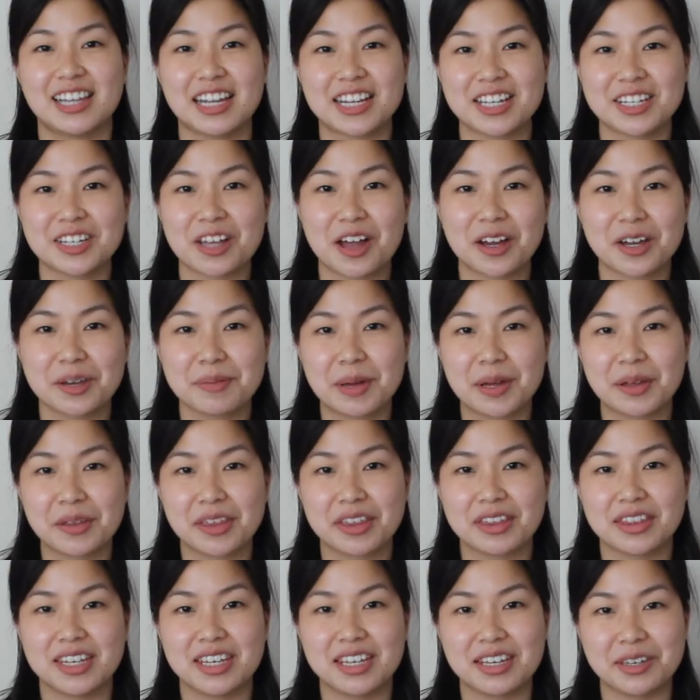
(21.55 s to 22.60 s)
Let's talk about
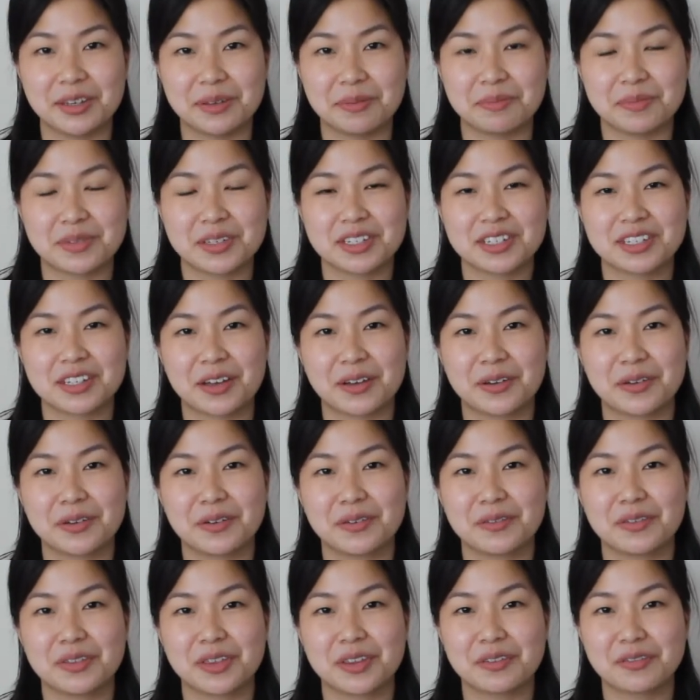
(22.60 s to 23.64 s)
themes. So
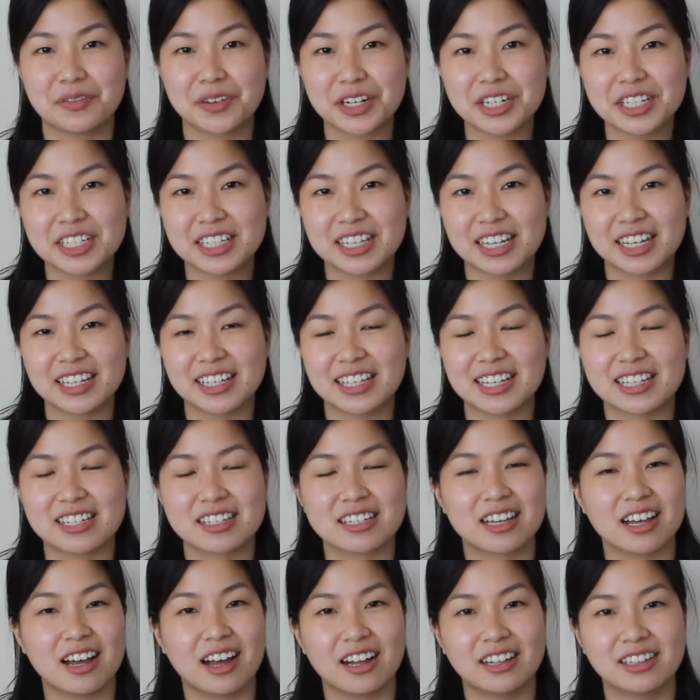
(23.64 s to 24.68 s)
the first thing is
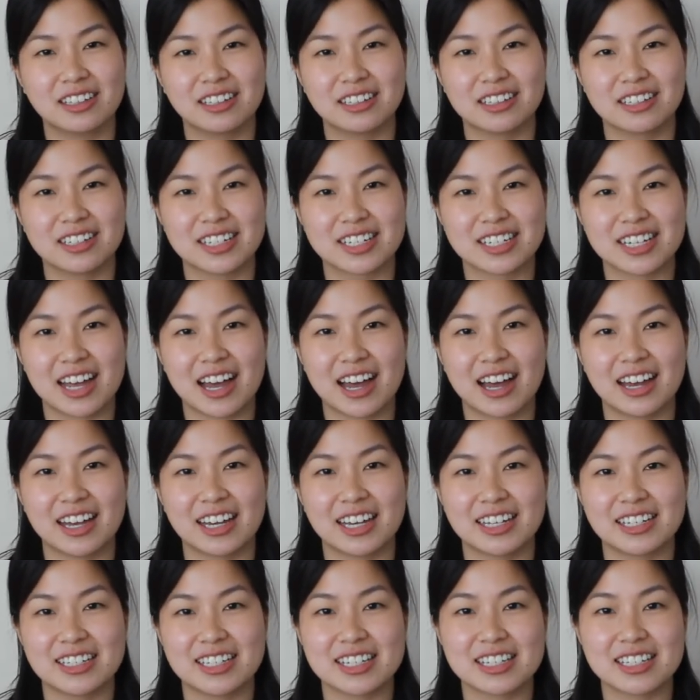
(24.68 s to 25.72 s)
colors.
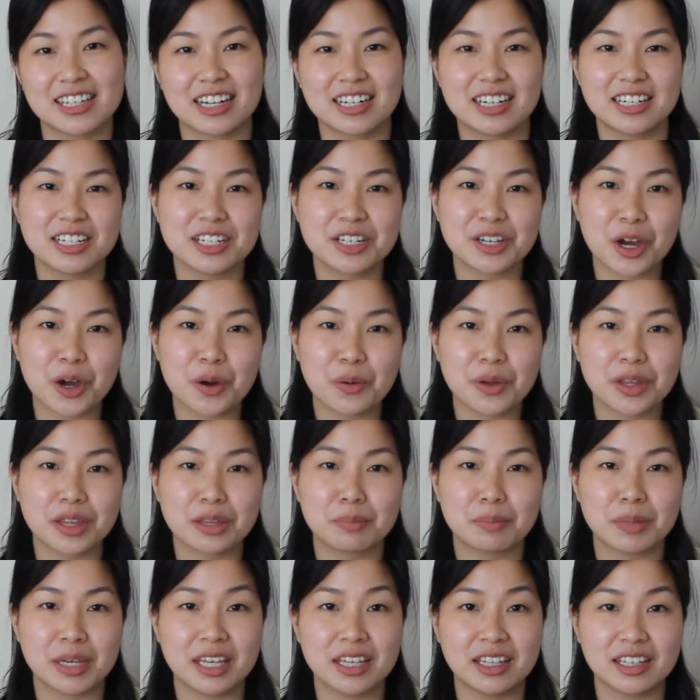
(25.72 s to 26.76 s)
I decided to go with
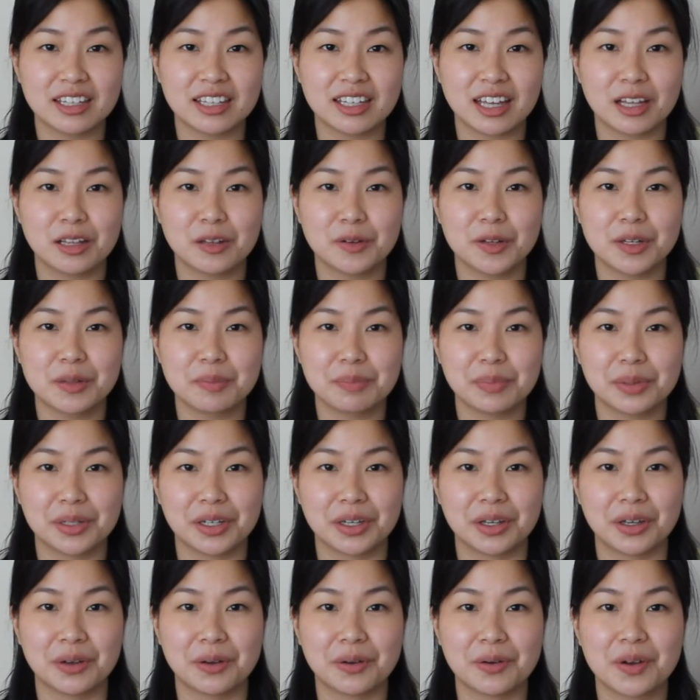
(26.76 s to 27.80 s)
pink, yellow, and
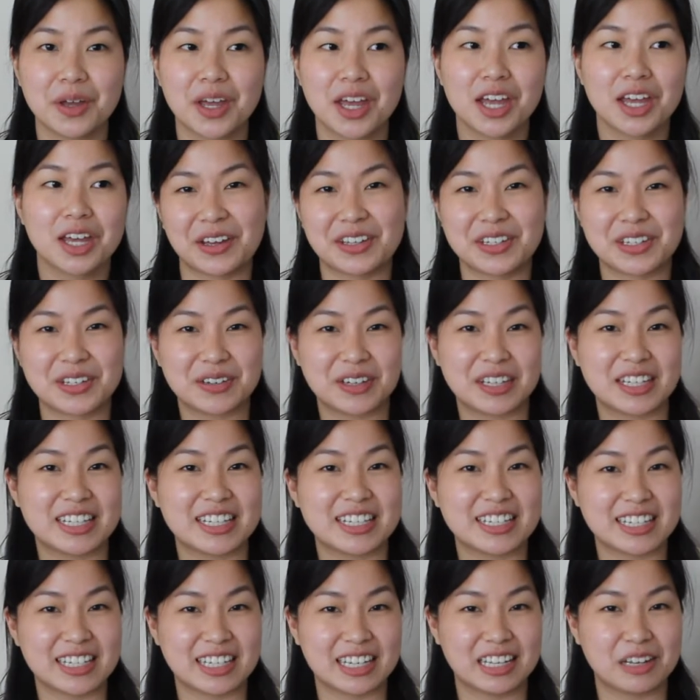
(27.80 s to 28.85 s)
blue. As you can
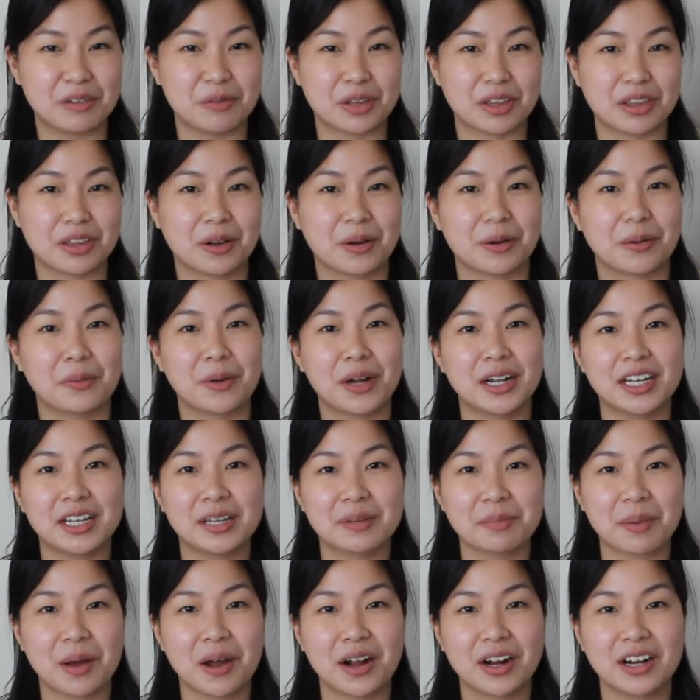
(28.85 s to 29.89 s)
see with our wedding
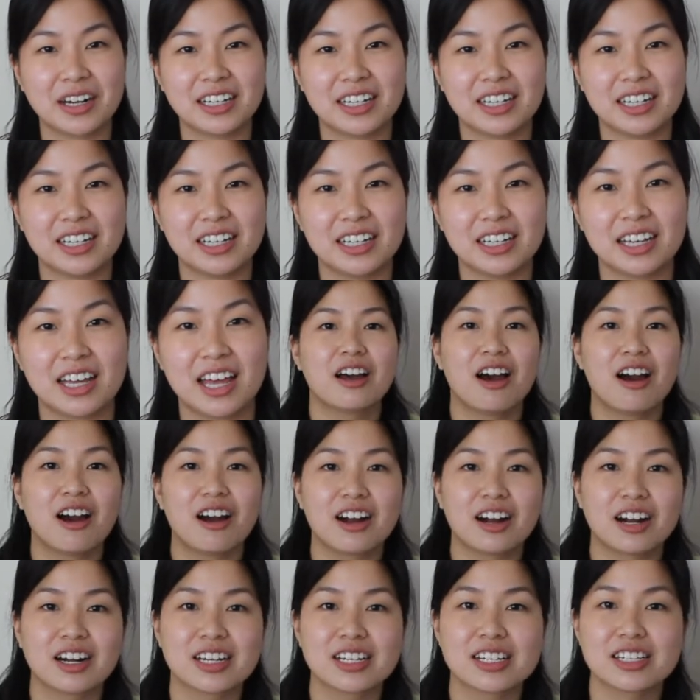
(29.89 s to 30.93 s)
party,
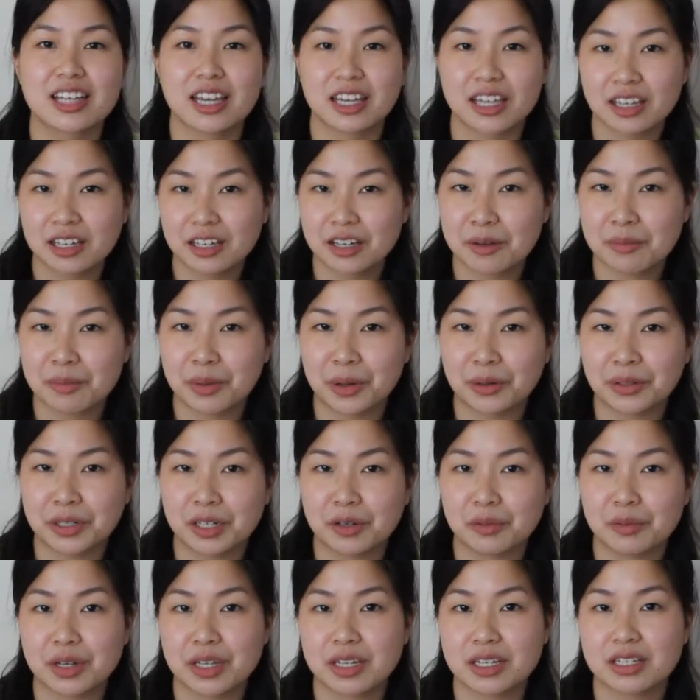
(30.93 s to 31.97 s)
our second
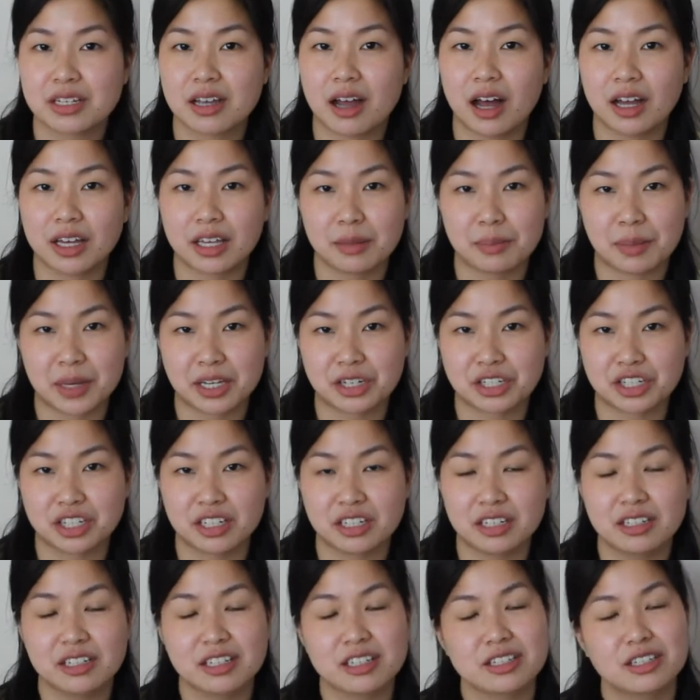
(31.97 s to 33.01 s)
component was
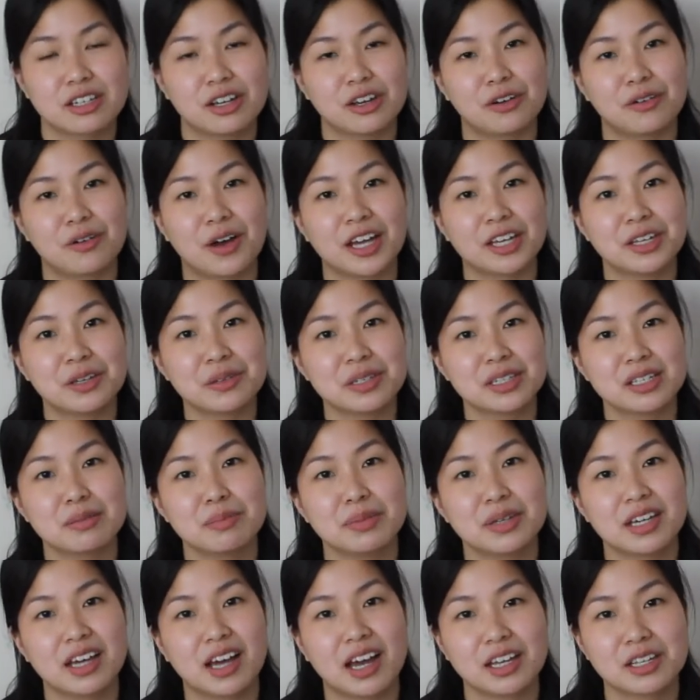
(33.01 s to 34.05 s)
occupation. So I used to
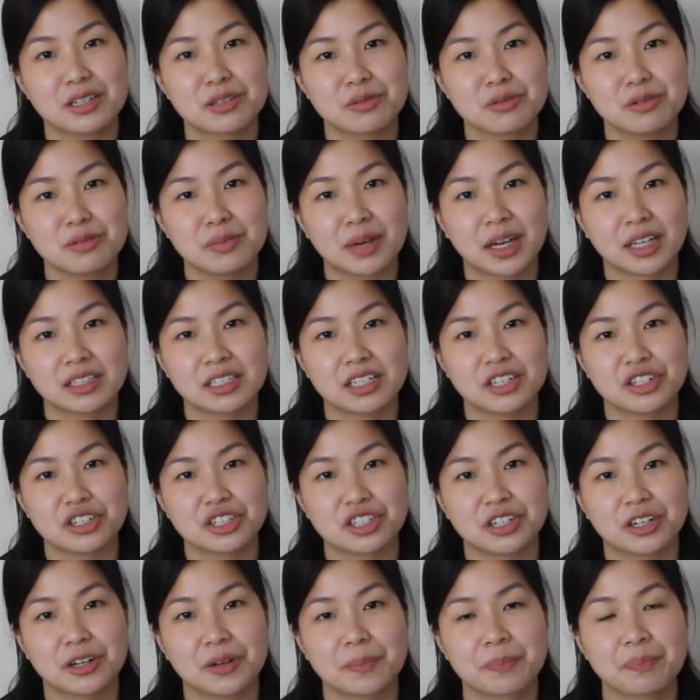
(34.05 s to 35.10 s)
be a high school math
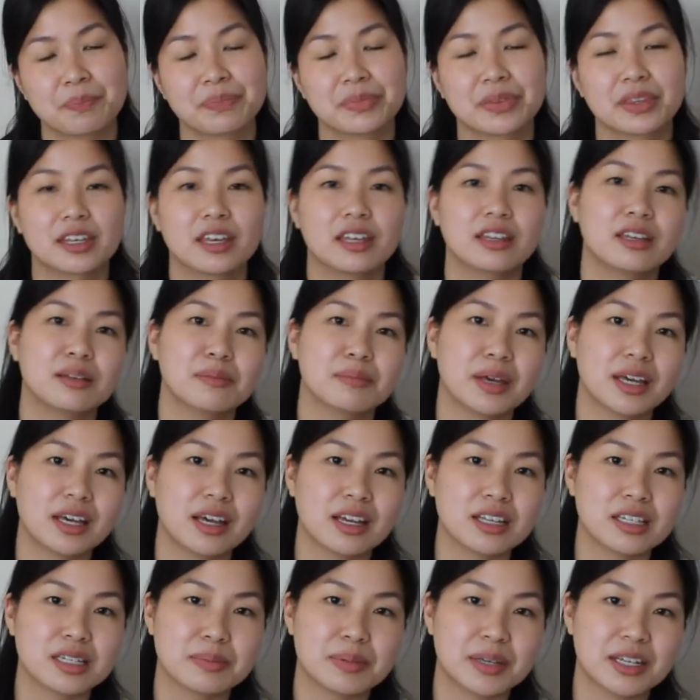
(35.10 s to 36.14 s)
teacher, and then my
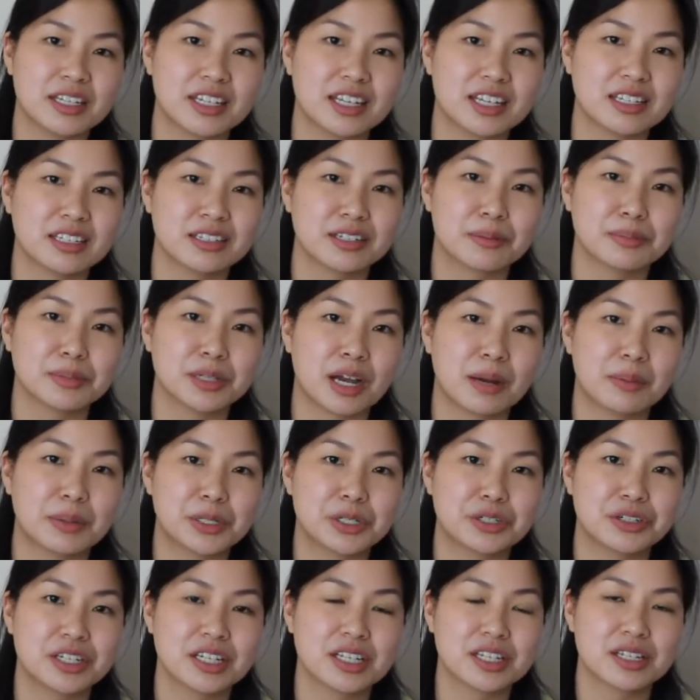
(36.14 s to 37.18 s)
husband is an
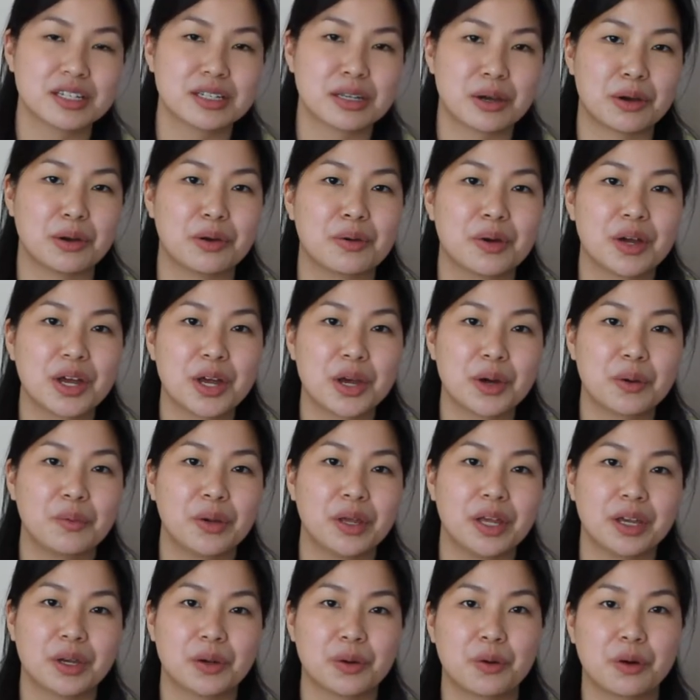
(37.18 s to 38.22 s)
optometrist. So
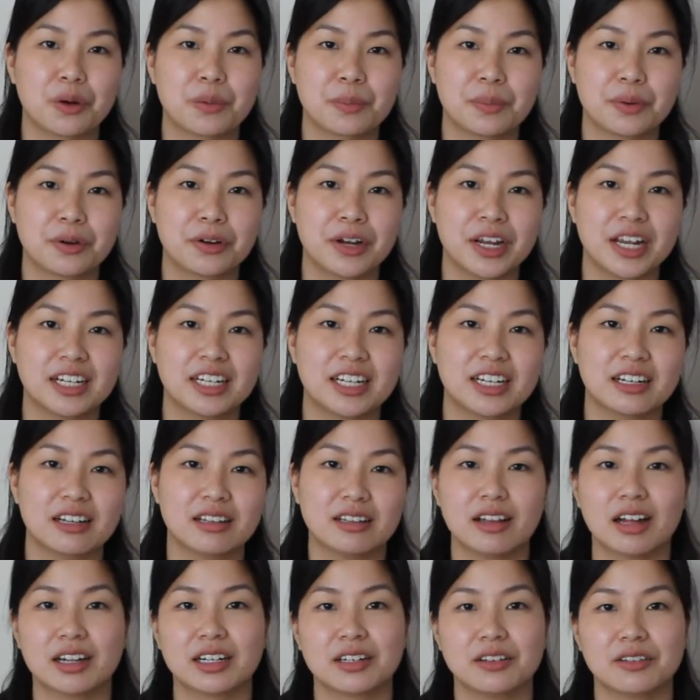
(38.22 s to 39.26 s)
we incorporated a
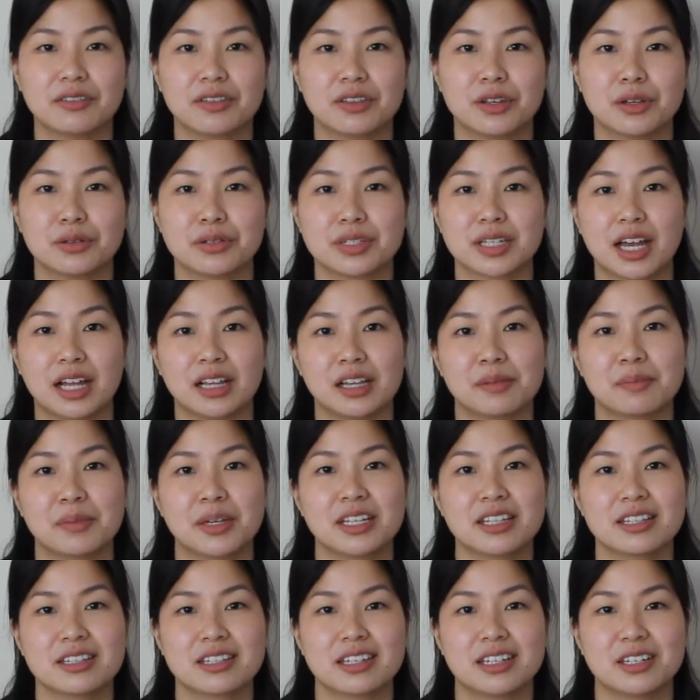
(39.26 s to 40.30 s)
lot of those
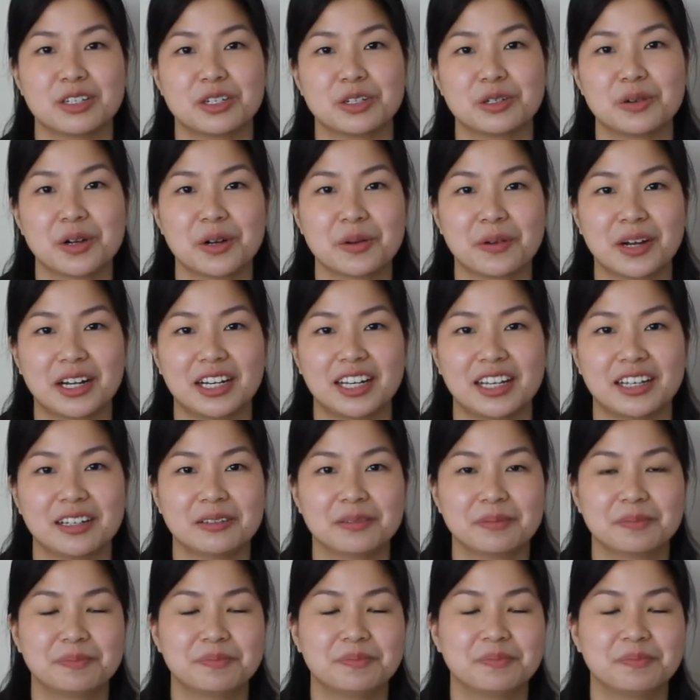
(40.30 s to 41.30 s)
elements into our wedding.